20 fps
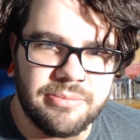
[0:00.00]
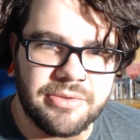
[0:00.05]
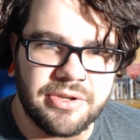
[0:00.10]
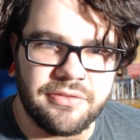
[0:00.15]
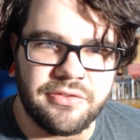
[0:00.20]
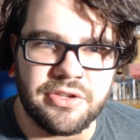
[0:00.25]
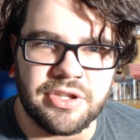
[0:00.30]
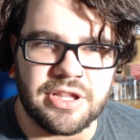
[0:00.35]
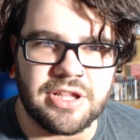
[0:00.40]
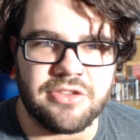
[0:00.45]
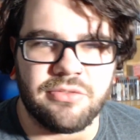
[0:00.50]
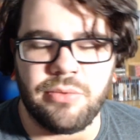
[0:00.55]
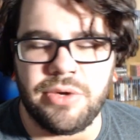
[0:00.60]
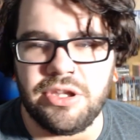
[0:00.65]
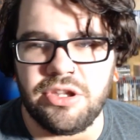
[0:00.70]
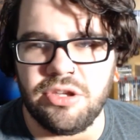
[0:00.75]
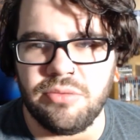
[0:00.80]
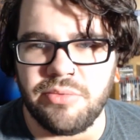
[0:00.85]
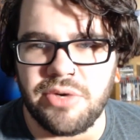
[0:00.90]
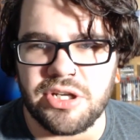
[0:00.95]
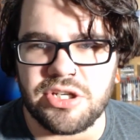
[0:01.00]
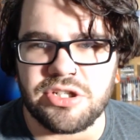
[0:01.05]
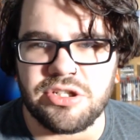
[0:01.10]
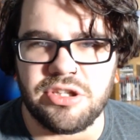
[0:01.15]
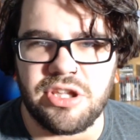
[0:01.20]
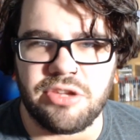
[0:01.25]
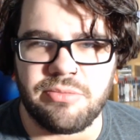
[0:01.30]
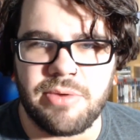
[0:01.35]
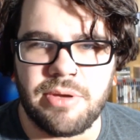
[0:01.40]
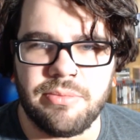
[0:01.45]
but I feel like that's way too much,
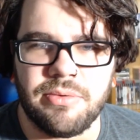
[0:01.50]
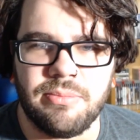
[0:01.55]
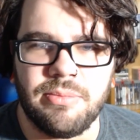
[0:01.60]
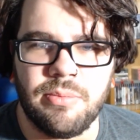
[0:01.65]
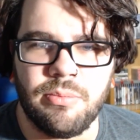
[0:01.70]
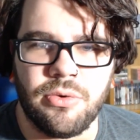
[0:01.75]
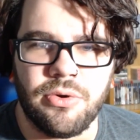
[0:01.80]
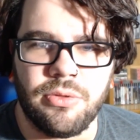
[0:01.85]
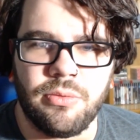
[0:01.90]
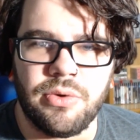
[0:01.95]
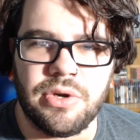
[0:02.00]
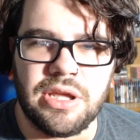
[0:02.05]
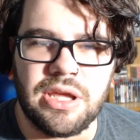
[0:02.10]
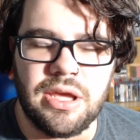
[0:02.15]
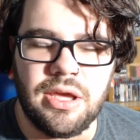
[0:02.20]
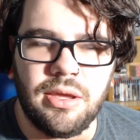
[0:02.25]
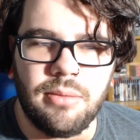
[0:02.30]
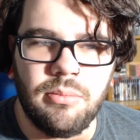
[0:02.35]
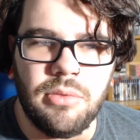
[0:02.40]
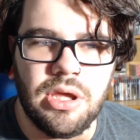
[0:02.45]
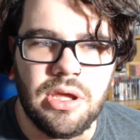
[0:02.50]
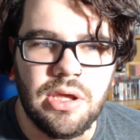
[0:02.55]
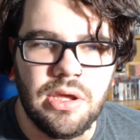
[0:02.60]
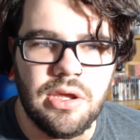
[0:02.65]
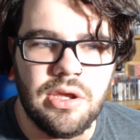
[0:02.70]
and that's probably going to be more than one game.